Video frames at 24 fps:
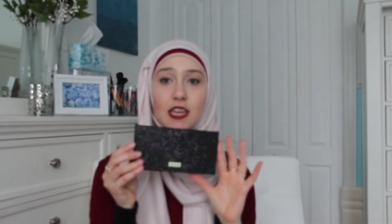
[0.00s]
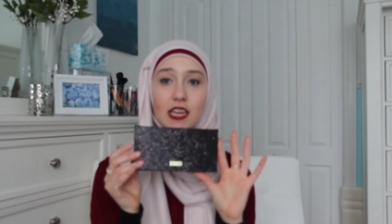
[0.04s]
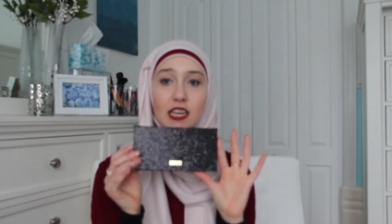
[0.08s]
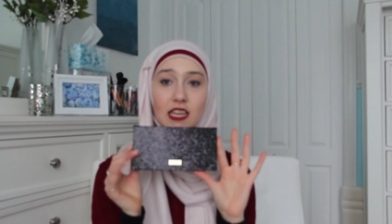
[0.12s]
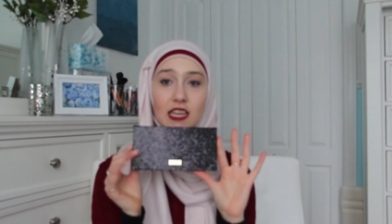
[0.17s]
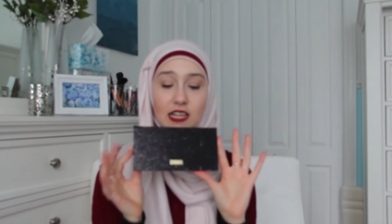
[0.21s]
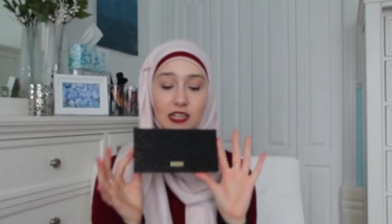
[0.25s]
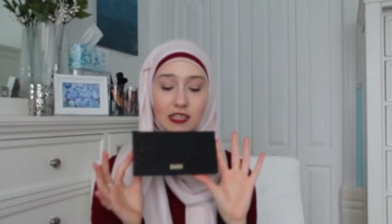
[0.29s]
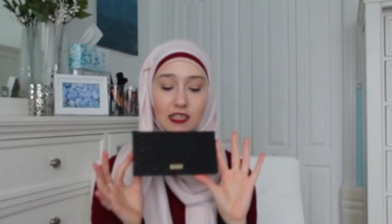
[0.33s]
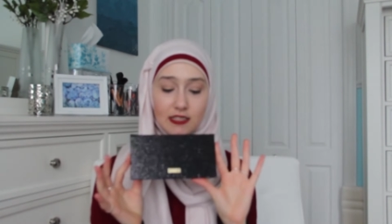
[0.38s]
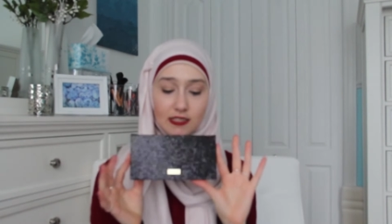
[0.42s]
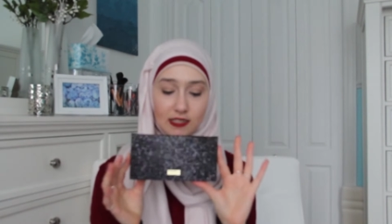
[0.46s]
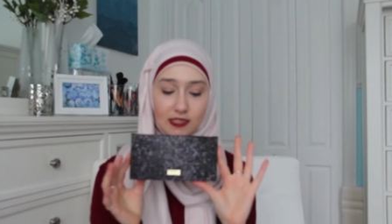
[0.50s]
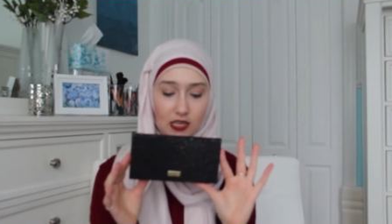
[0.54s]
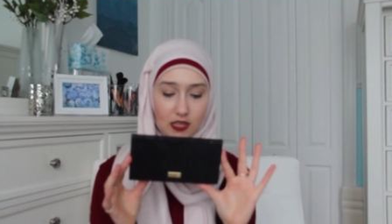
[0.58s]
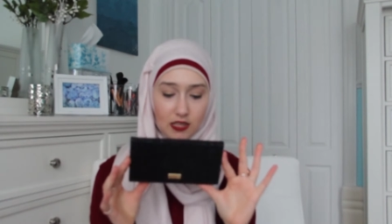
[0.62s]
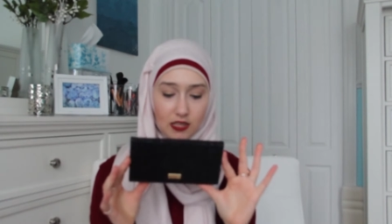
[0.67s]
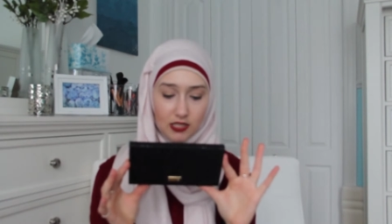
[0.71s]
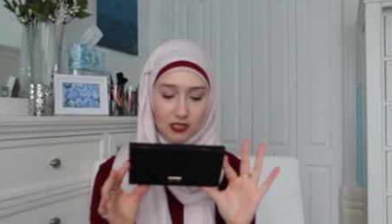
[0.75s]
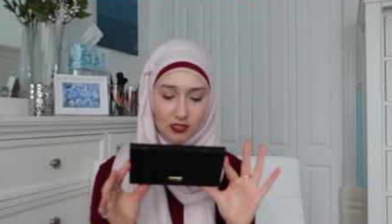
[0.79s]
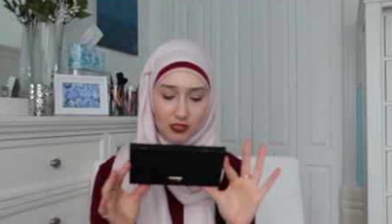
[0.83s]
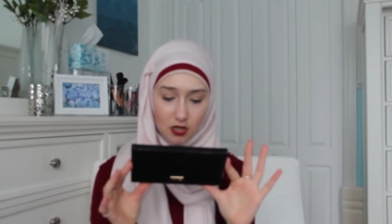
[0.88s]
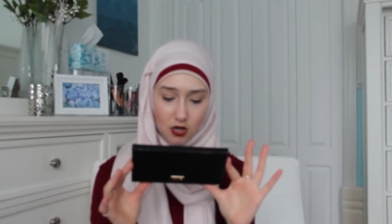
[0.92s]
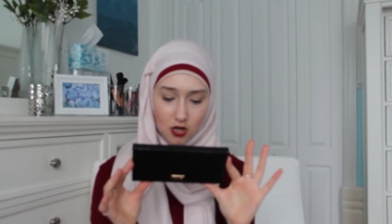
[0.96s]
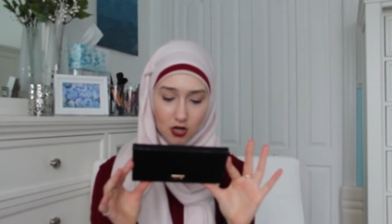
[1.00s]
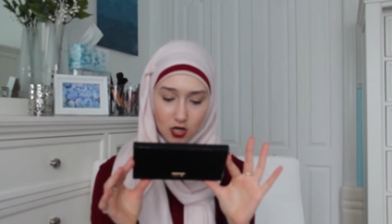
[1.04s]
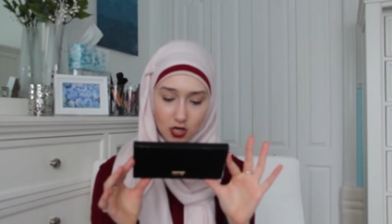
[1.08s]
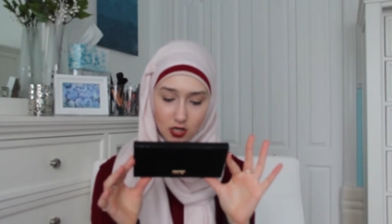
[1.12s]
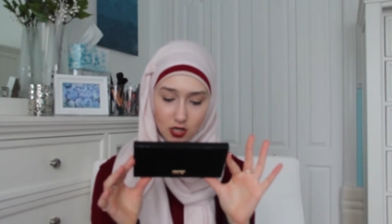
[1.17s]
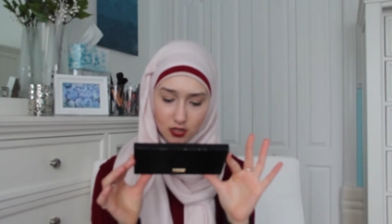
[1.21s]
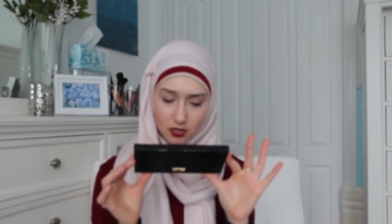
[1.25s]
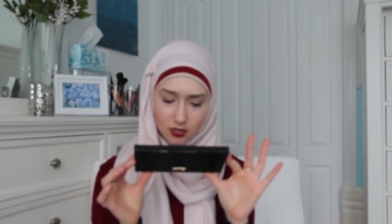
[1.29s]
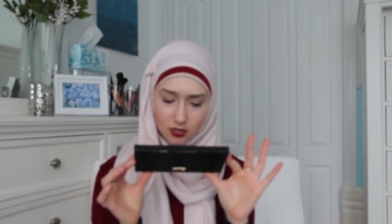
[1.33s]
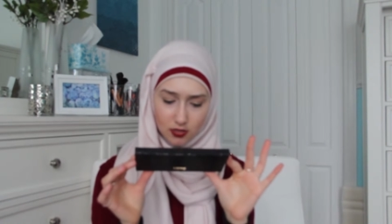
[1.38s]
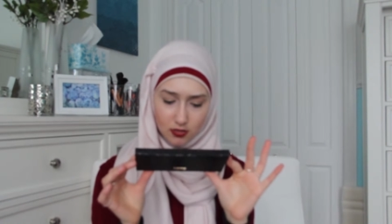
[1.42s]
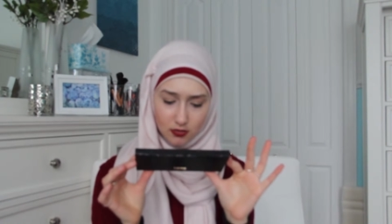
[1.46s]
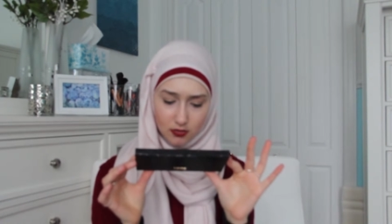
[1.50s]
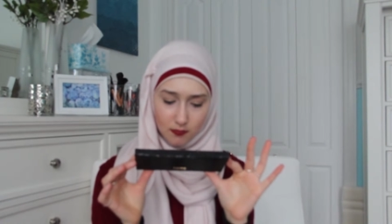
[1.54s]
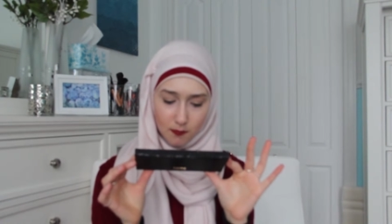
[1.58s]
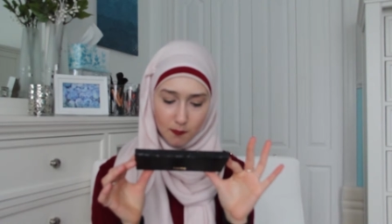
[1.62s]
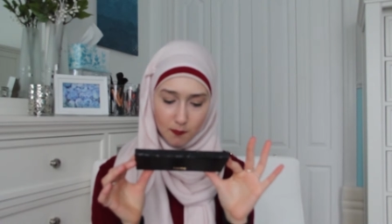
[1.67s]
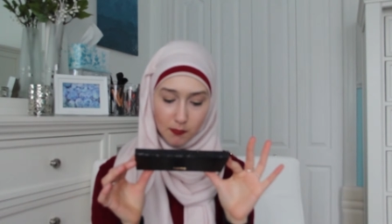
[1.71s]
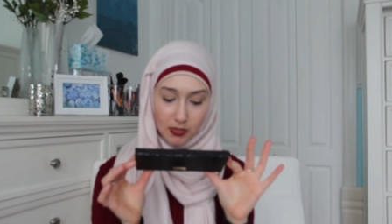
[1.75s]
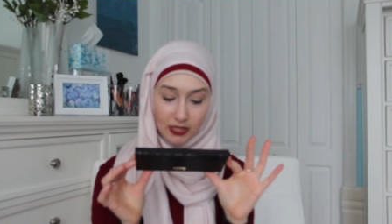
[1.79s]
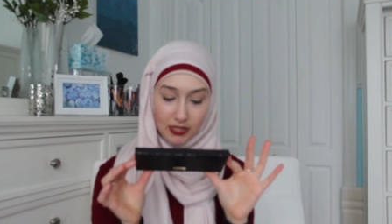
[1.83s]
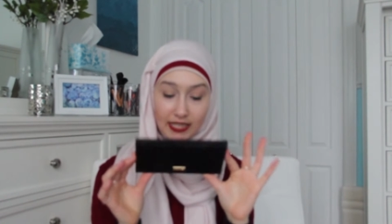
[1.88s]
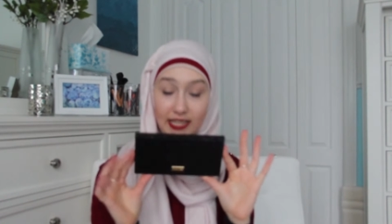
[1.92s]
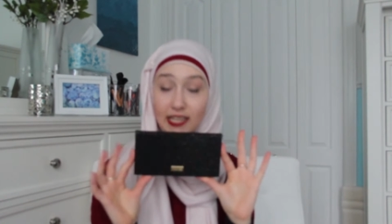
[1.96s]
It is the Tarte
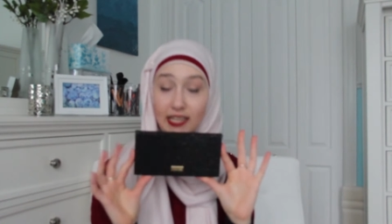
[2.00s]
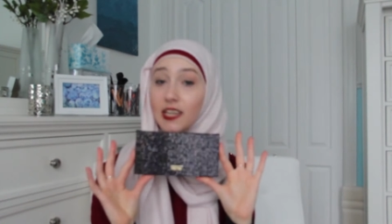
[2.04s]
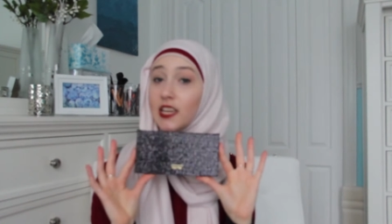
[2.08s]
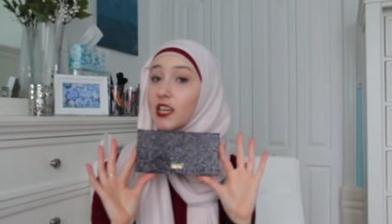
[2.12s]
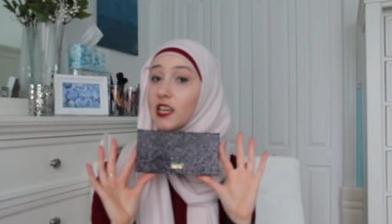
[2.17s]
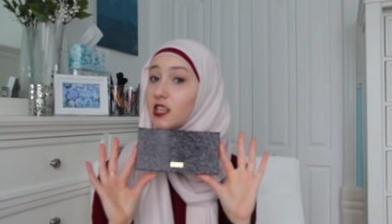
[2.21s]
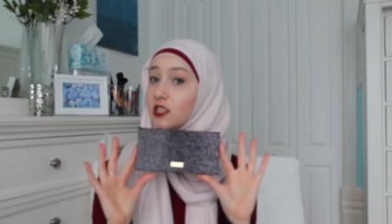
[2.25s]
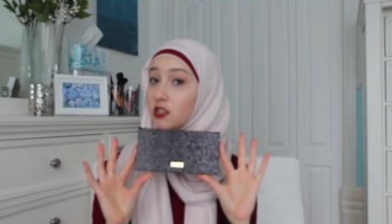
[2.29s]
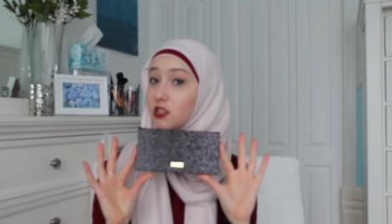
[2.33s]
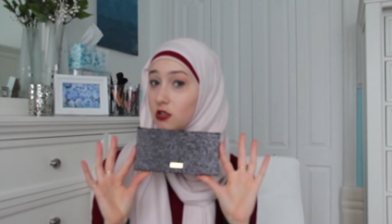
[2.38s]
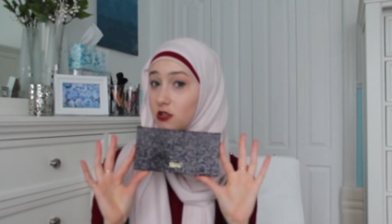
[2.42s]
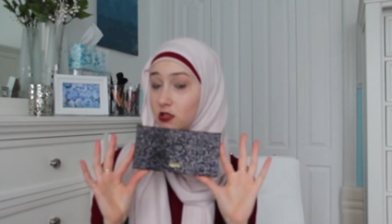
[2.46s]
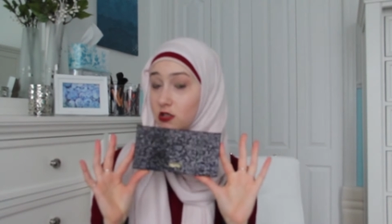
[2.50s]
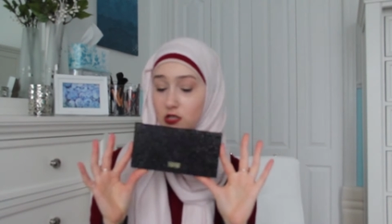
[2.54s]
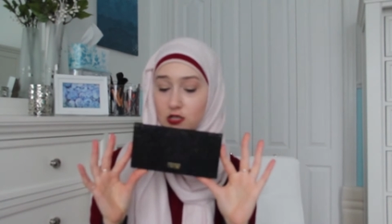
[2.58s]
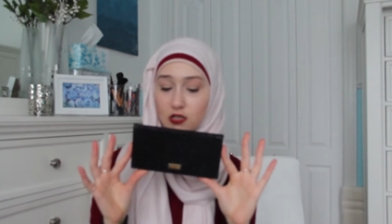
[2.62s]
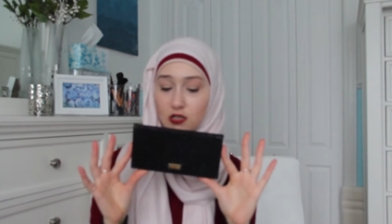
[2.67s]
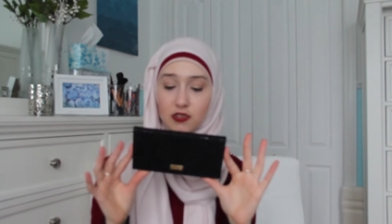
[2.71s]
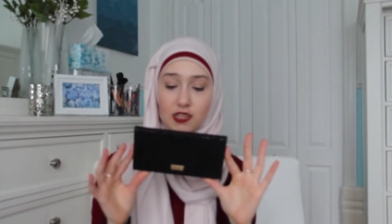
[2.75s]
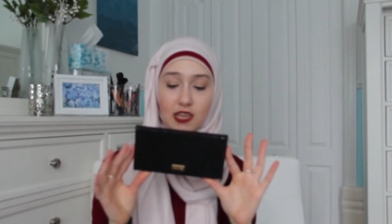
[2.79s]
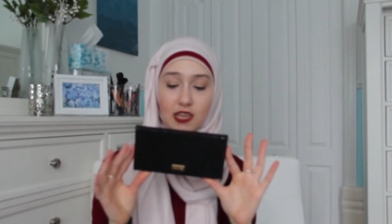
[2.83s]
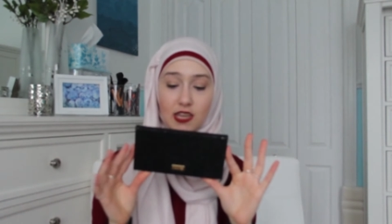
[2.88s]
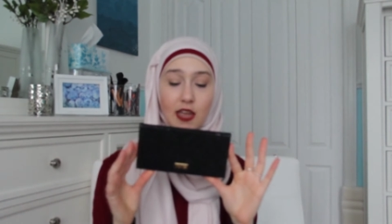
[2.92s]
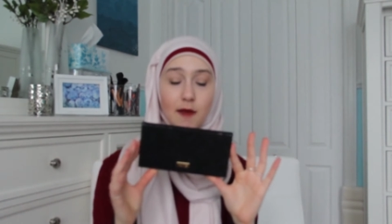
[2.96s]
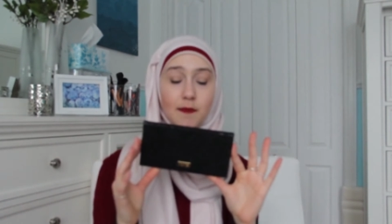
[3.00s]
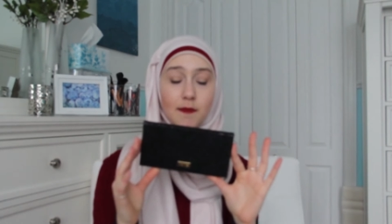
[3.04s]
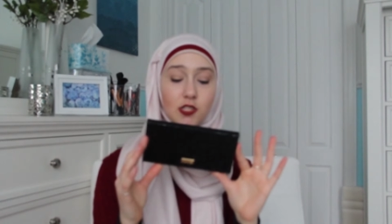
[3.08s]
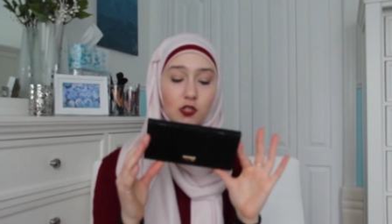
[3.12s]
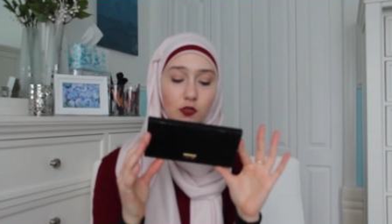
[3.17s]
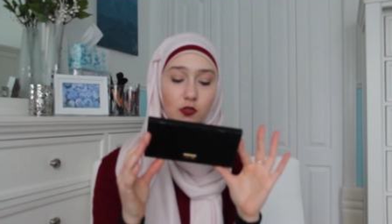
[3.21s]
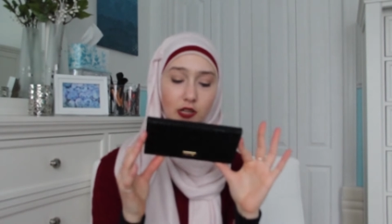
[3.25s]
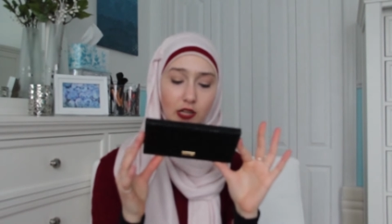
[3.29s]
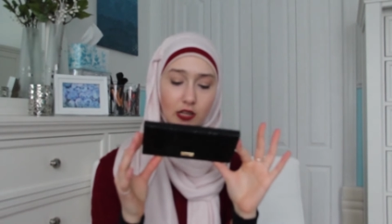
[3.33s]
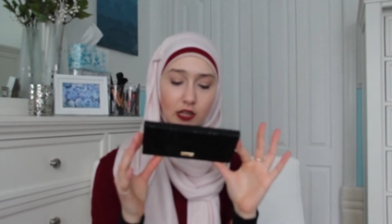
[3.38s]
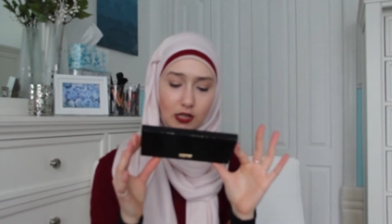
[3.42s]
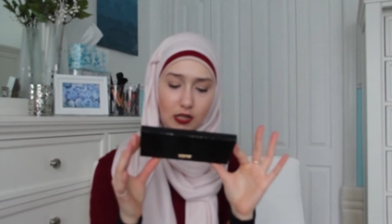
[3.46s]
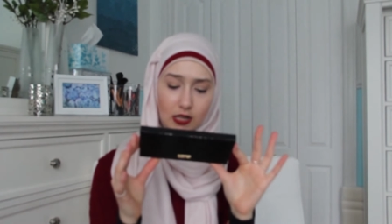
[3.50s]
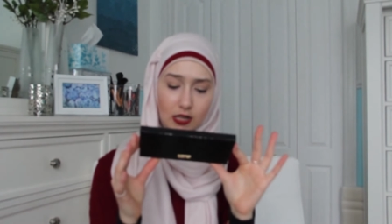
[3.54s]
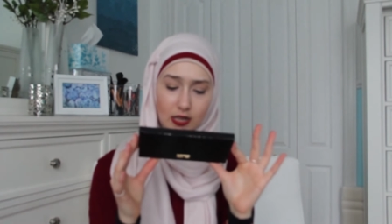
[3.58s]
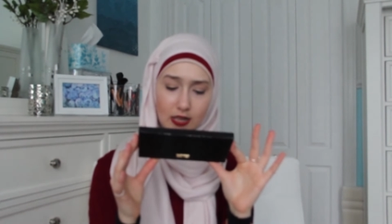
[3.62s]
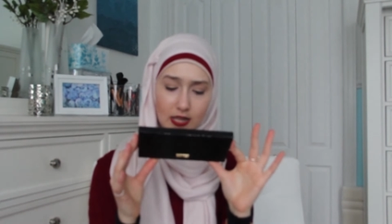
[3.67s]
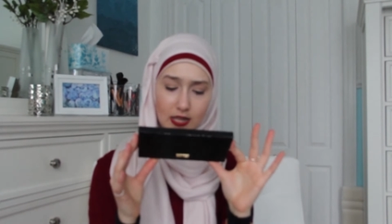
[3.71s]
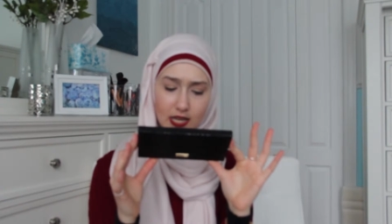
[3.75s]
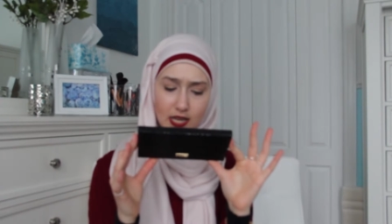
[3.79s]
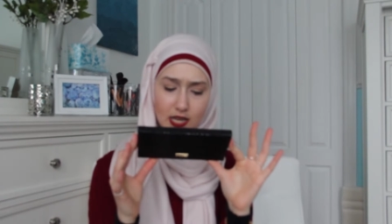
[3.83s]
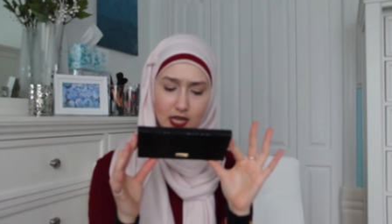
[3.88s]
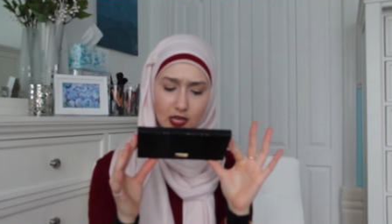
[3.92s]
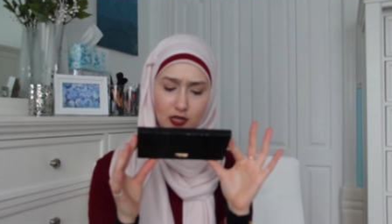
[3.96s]
Bling It On, the Amazonian
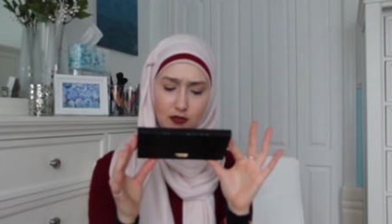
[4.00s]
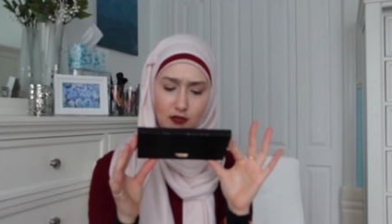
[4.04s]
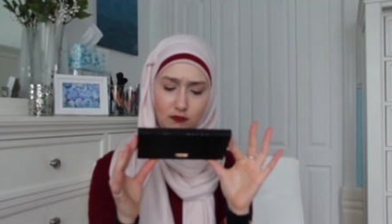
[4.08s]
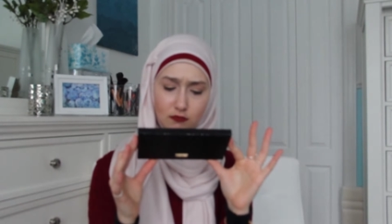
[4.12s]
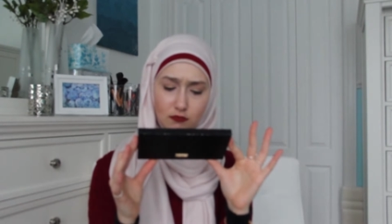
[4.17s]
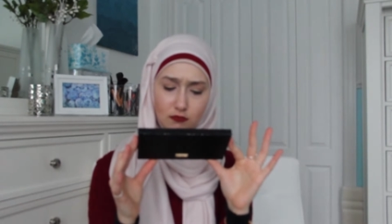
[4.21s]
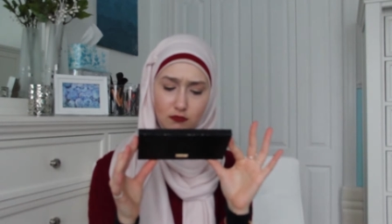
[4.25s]
Clay